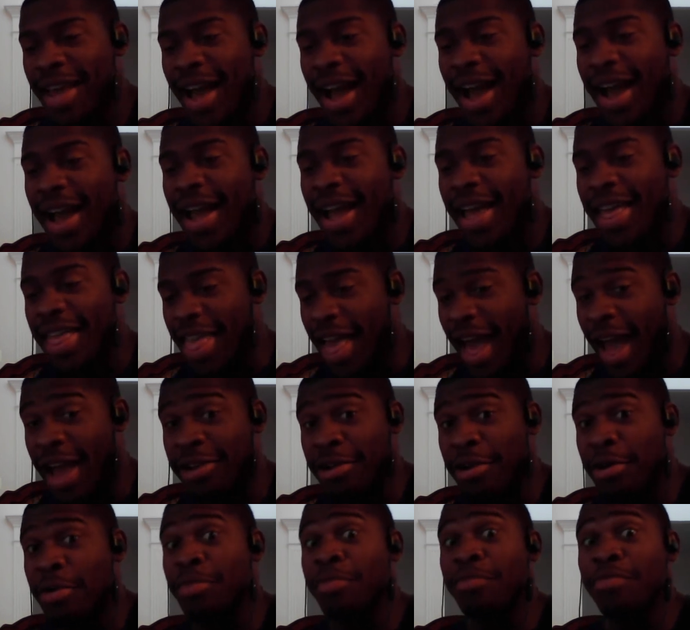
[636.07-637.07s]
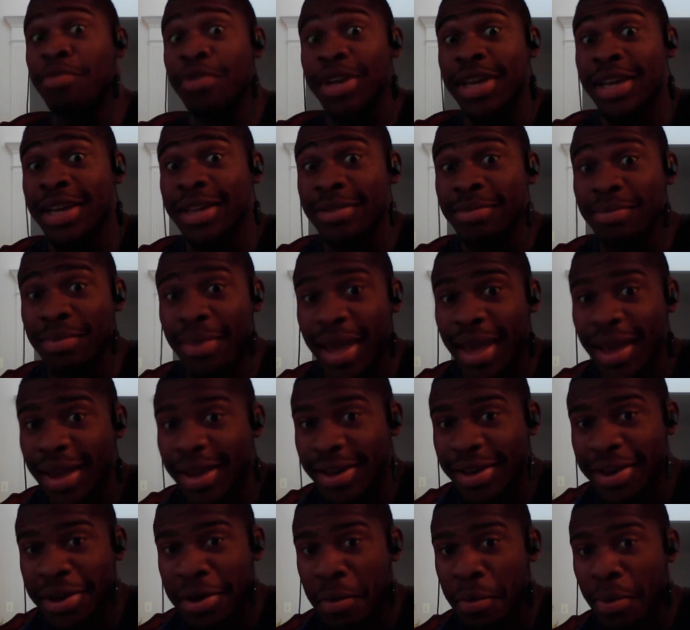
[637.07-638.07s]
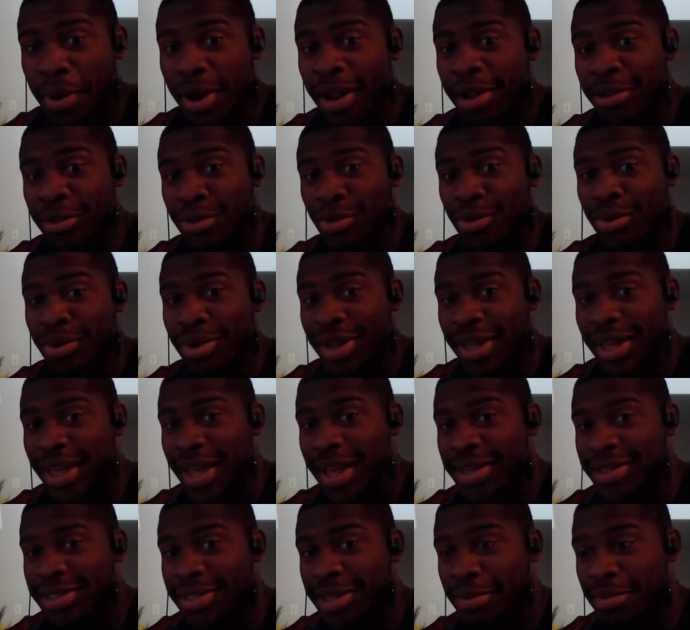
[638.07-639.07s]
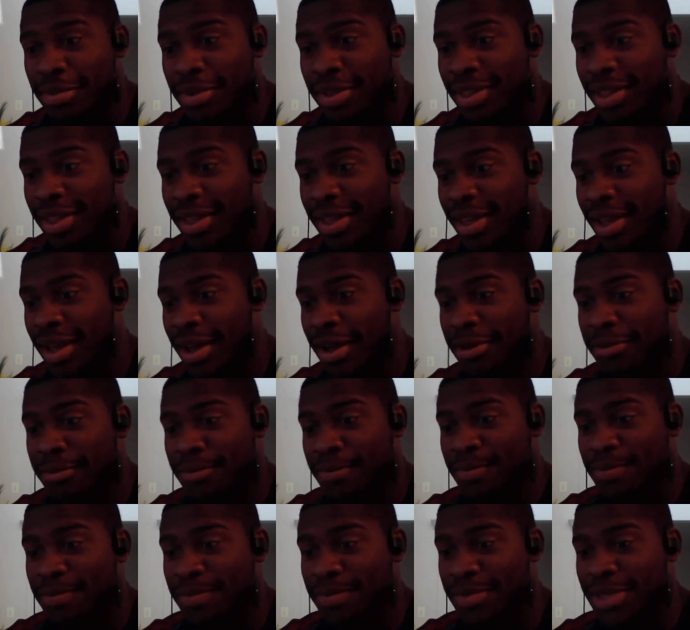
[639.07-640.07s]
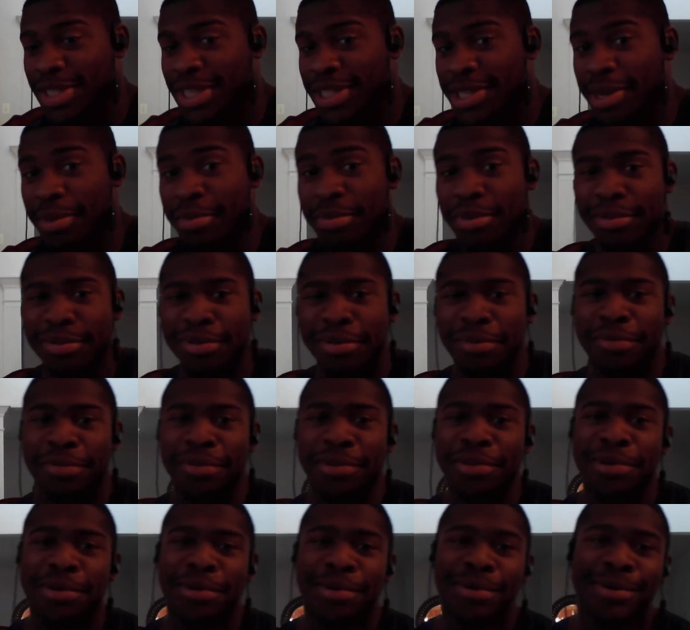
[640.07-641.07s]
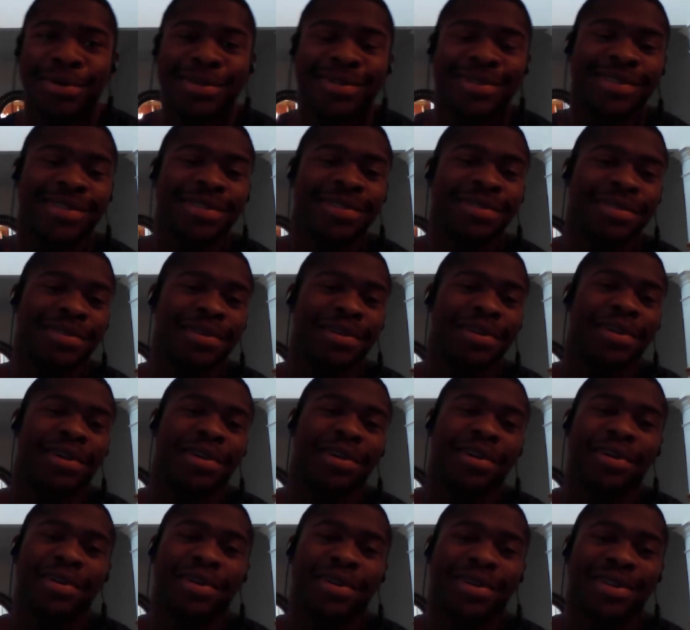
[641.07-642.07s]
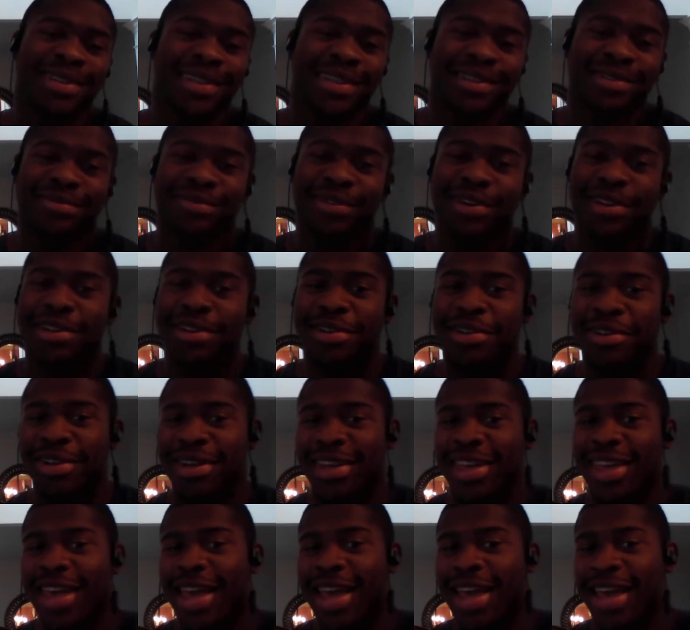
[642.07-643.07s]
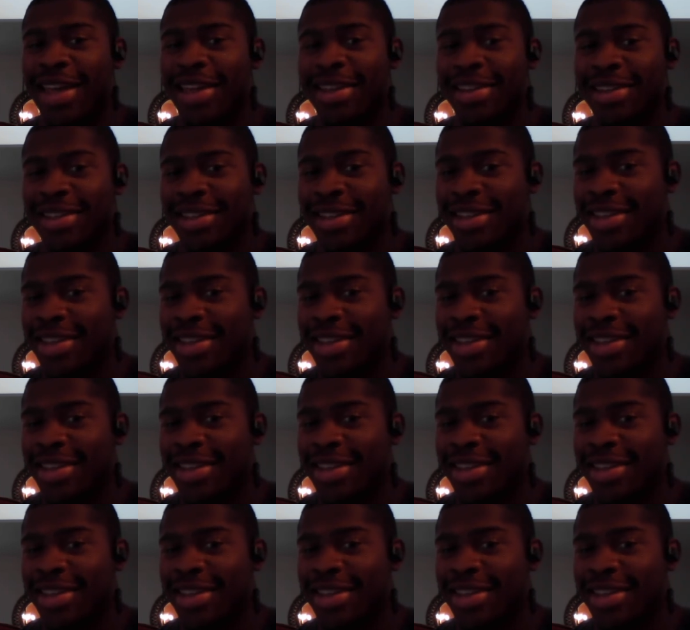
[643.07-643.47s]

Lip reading: I don't read manga, but I do look at some of the reviews, because that's fun to look at.